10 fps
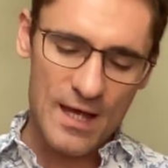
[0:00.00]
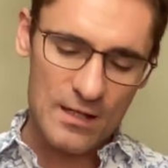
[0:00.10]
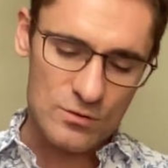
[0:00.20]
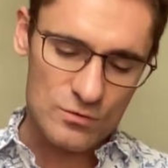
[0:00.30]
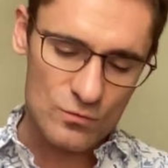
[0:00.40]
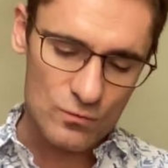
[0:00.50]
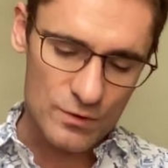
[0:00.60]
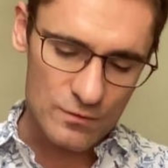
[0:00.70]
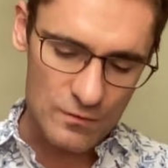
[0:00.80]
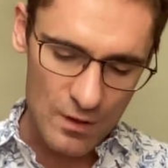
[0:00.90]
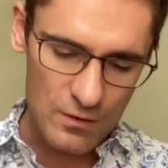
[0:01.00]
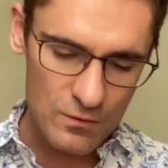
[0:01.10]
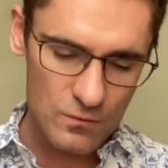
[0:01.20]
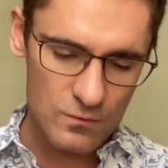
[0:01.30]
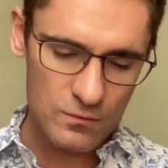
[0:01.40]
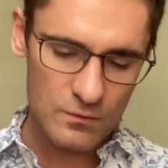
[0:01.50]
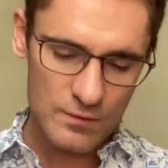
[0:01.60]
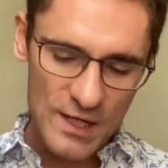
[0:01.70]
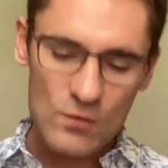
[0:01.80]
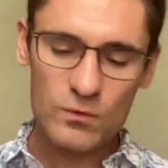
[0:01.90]
And when you go
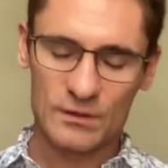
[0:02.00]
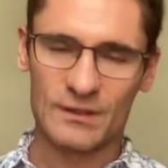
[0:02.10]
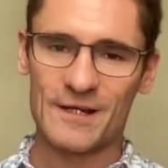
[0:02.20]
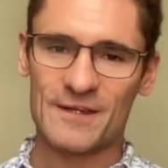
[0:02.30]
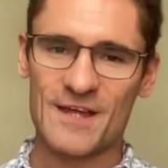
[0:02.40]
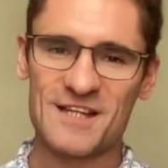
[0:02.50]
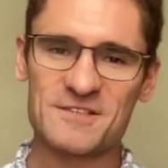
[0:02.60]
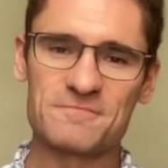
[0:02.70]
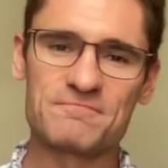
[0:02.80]
inward like that,